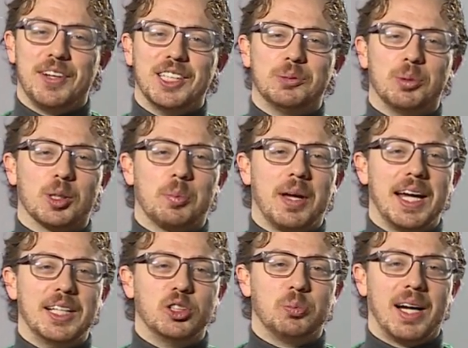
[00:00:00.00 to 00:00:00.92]
Facebook
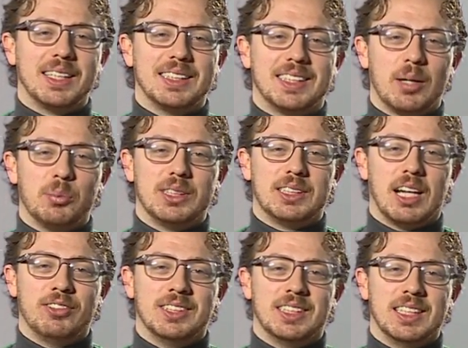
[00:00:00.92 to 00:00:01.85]
page by December
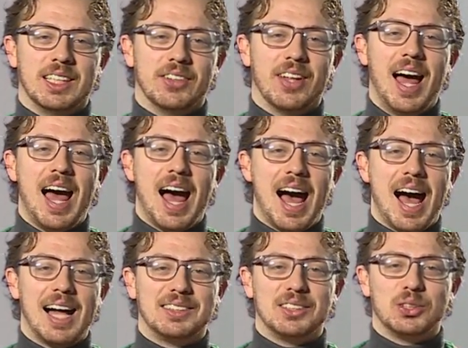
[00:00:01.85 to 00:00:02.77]
17th
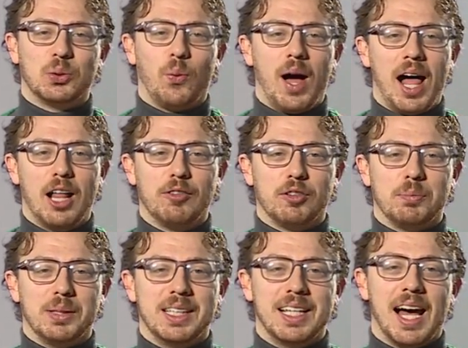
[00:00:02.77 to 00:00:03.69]
at
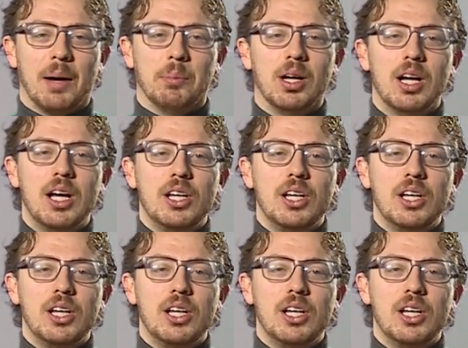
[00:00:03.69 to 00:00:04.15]
12 p.m.